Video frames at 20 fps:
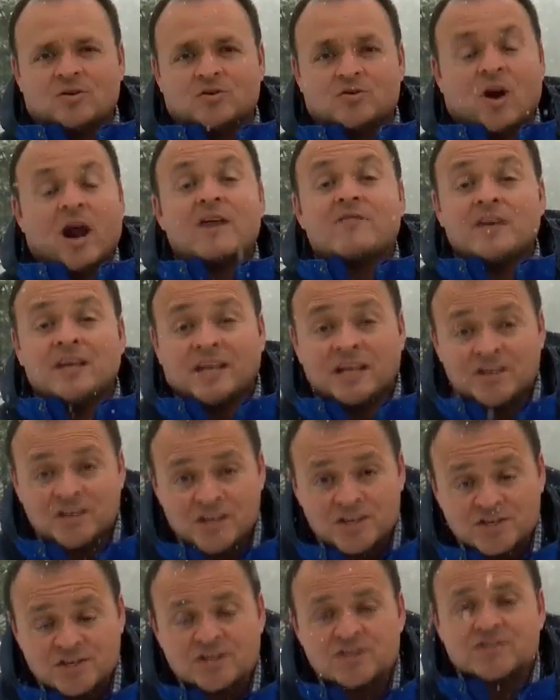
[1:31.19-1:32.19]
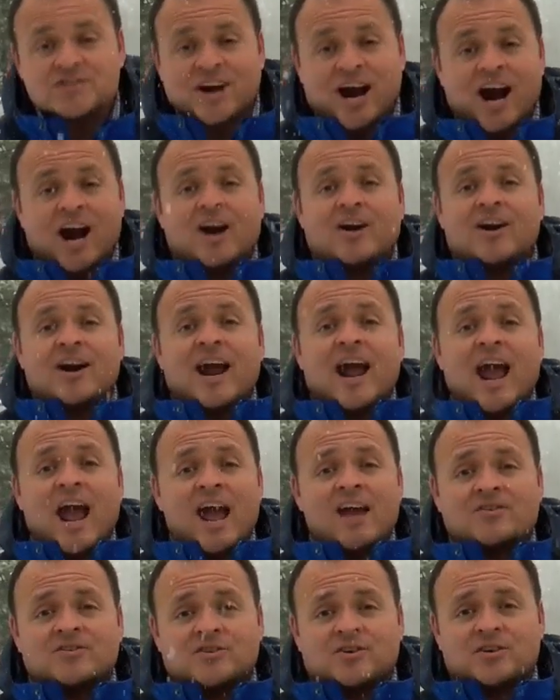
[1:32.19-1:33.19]
Driving conditions are
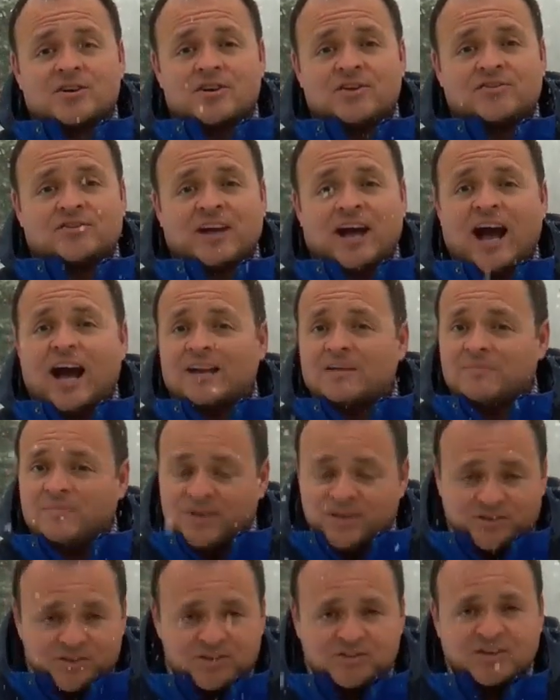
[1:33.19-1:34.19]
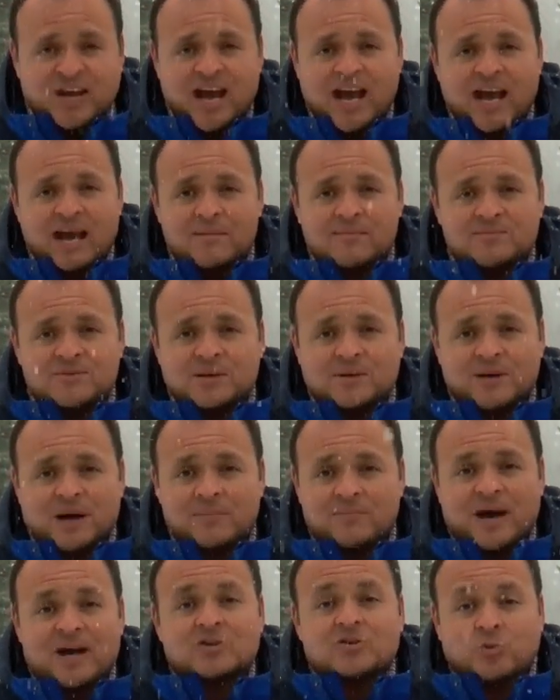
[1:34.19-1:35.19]
hazardous on busy times.
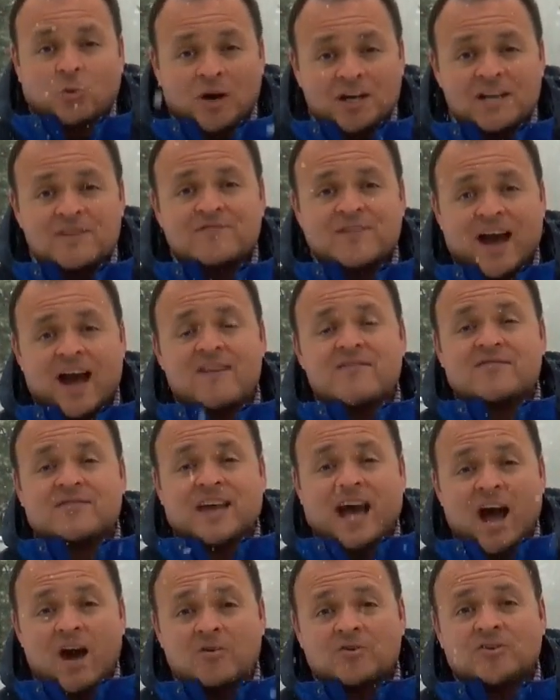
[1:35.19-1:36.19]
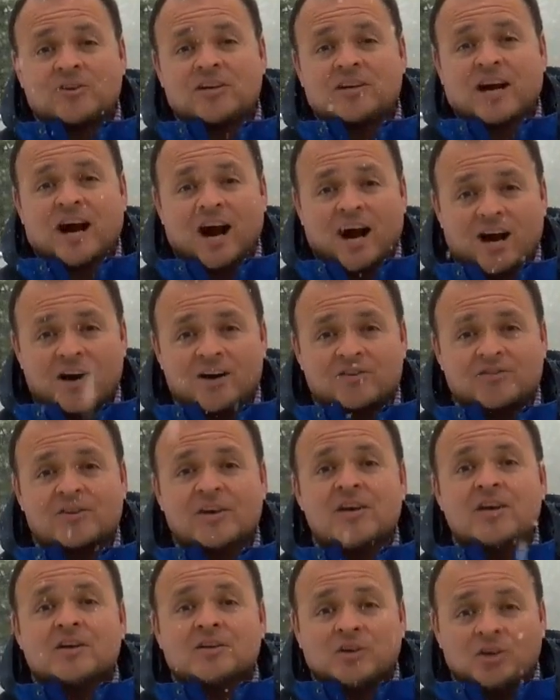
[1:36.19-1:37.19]
About twenty-five thousand cars
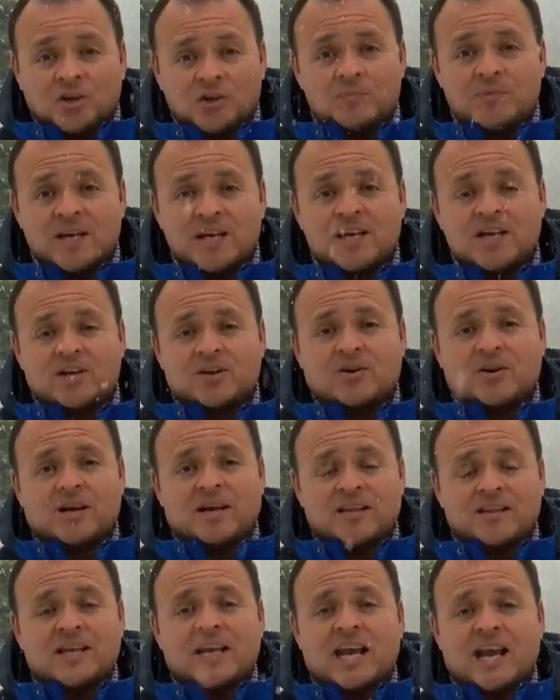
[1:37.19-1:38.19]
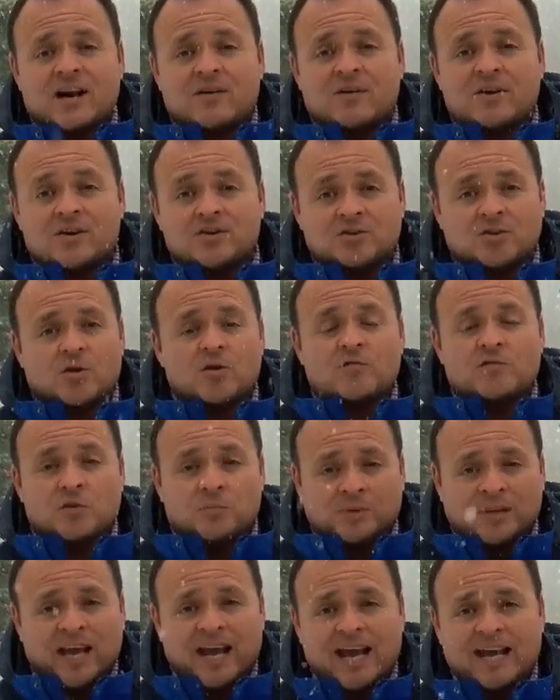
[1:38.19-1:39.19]
could be here in the area, so if you
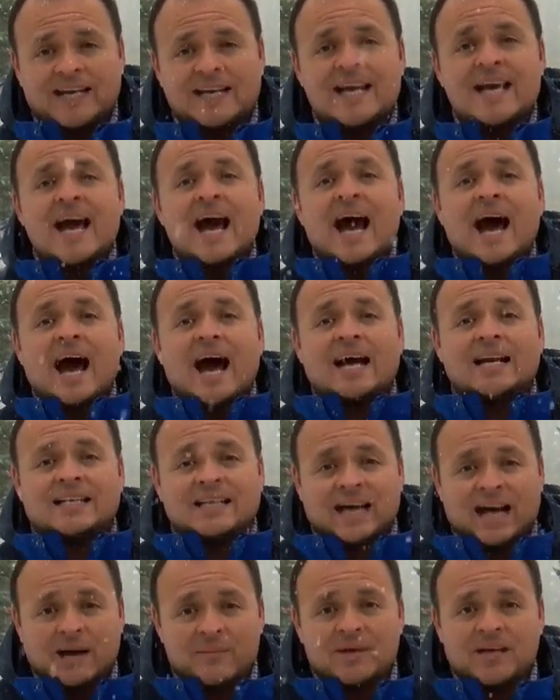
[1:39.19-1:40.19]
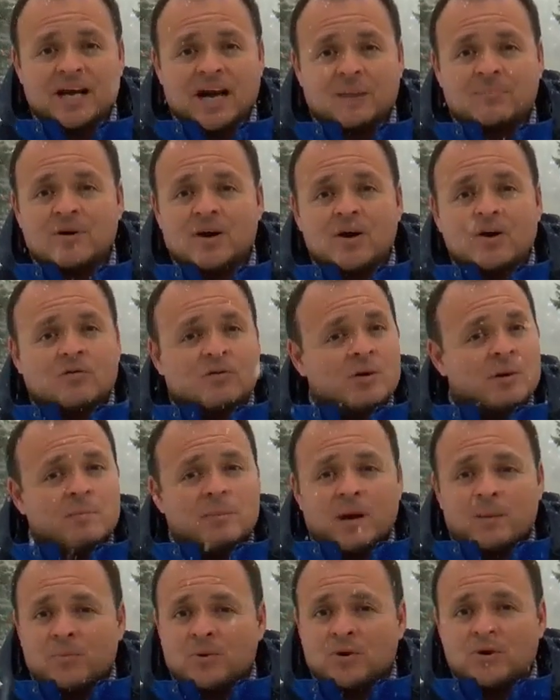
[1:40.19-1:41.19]
plan on coming up,
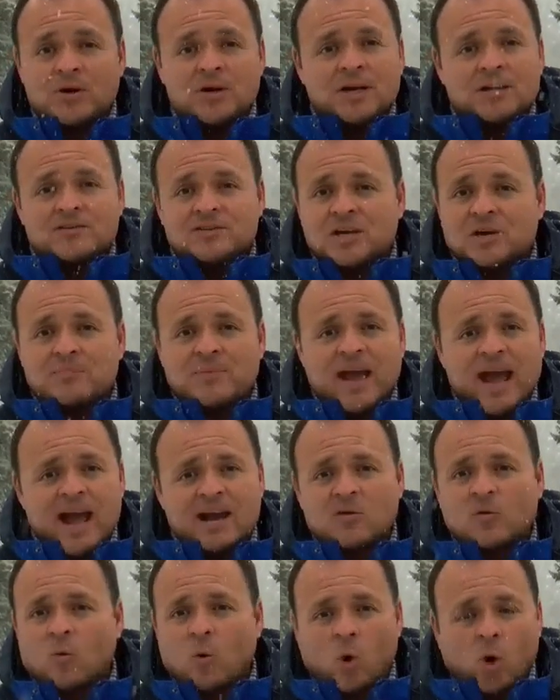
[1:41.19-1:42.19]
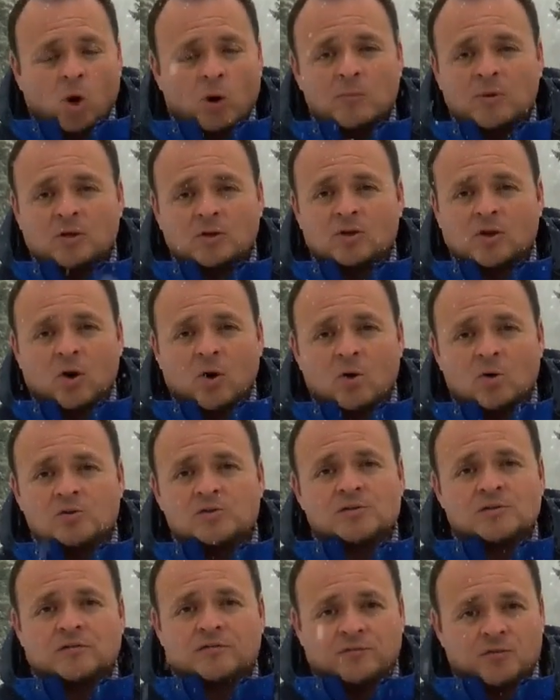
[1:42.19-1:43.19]
remember to pack warm
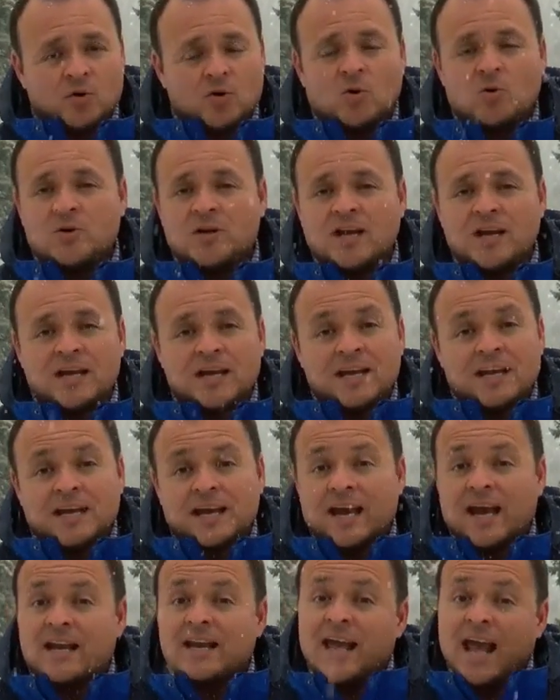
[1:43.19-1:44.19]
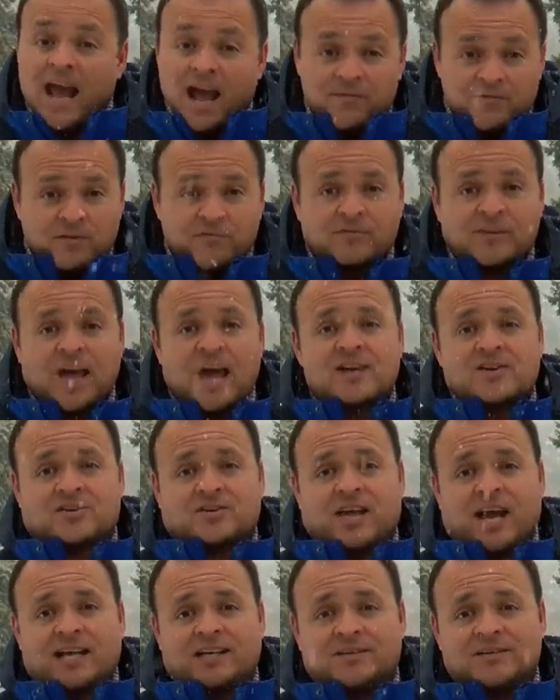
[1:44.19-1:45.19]
clothes, food, and have a
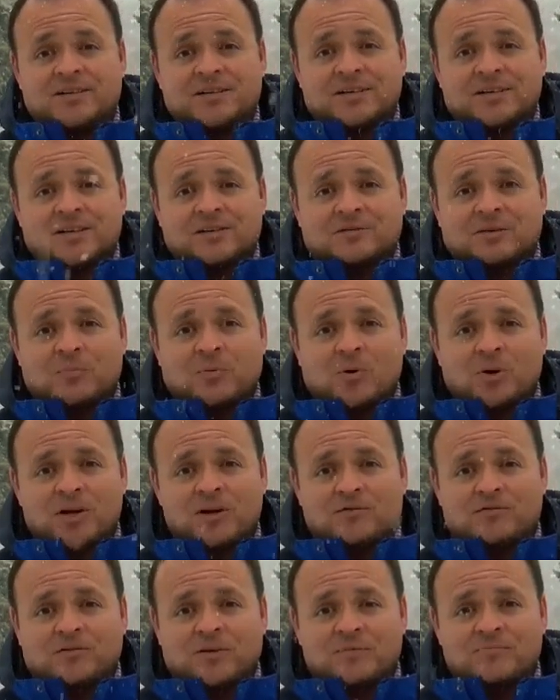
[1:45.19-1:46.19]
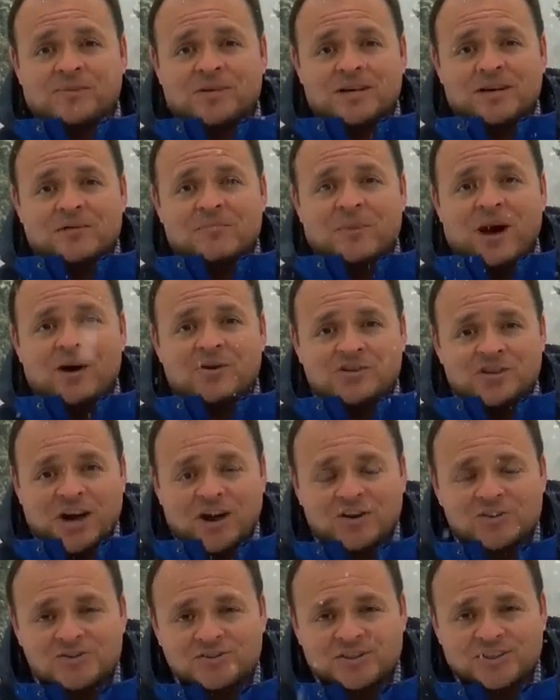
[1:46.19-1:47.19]
flashlight. Reporting from Mount
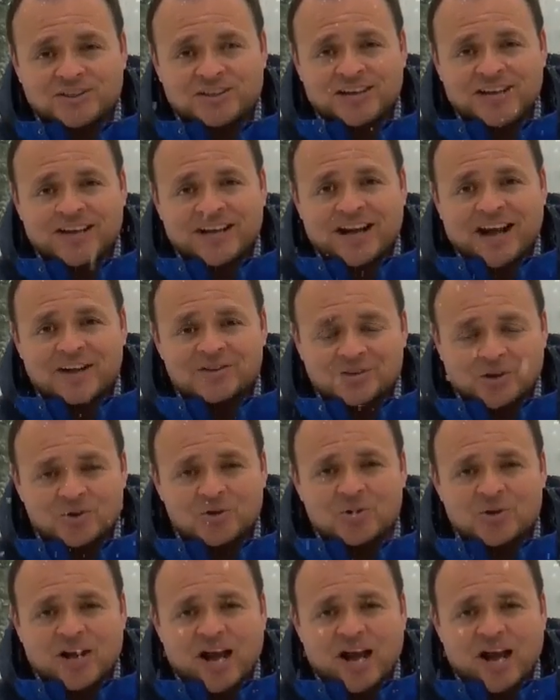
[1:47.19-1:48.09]
Charleston, Antonio